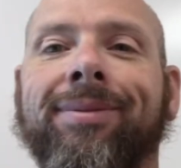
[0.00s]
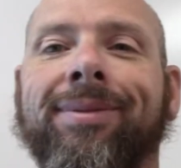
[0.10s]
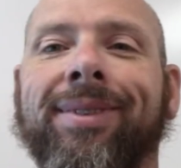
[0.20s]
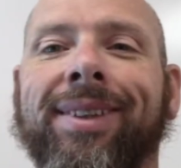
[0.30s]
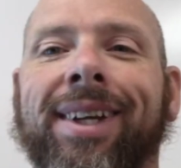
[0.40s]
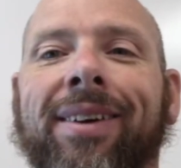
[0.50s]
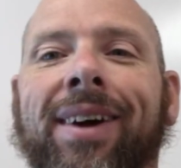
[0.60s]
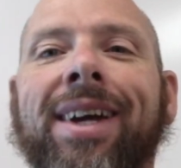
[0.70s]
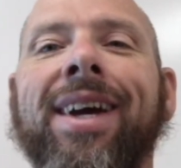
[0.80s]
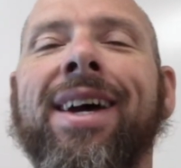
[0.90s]

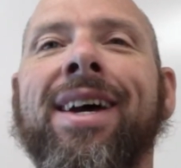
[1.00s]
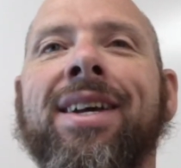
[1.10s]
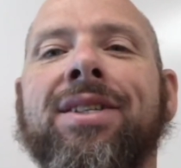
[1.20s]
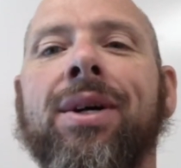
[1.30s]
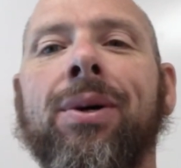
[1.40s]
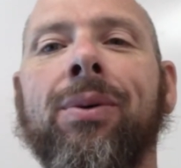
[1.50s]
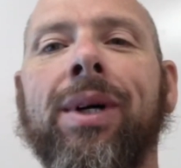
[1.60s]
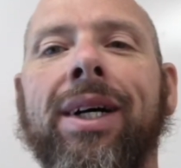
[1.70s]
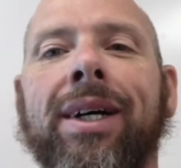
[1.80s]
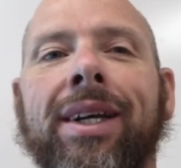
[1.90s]
Anyway,
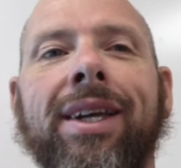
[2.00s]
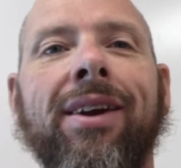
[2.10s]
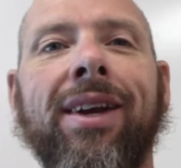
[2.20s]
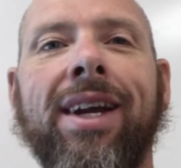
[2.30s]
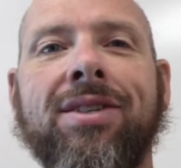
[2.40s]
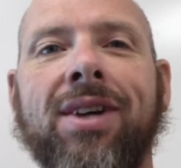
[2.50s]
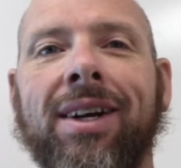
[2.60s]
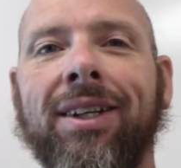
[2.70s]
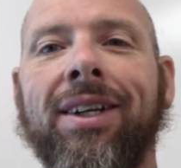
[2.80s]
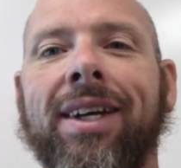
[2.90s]
so, you know, and I
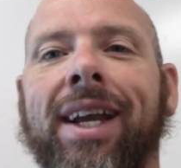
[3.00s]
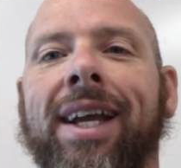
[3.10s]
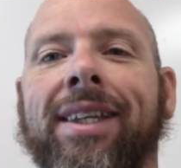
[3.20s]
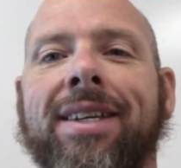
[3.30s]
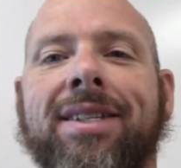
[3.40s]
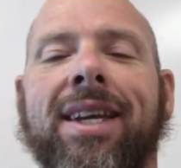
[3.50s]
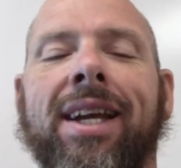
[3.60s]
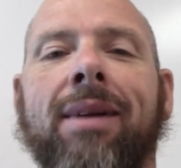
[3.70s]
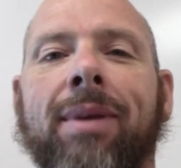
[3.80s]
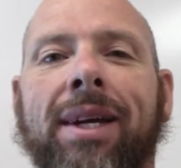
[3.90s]
started looking at this thing,
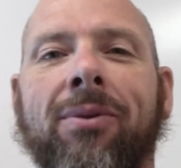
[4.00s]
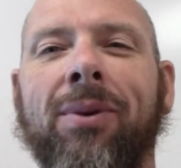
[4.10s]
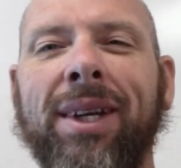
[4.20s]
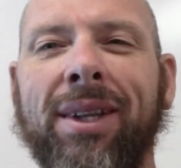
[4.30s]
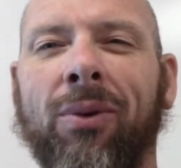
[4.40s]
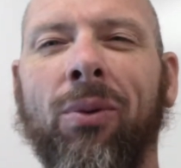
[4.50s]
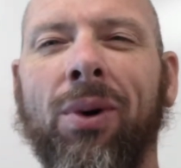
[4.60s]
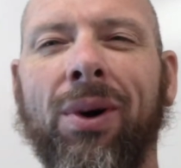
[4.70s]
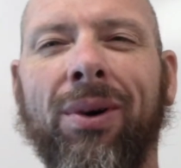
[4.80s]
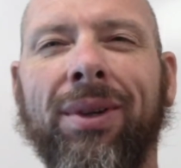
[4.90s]
and I'm like, what in the
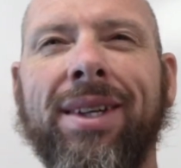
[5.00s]
world?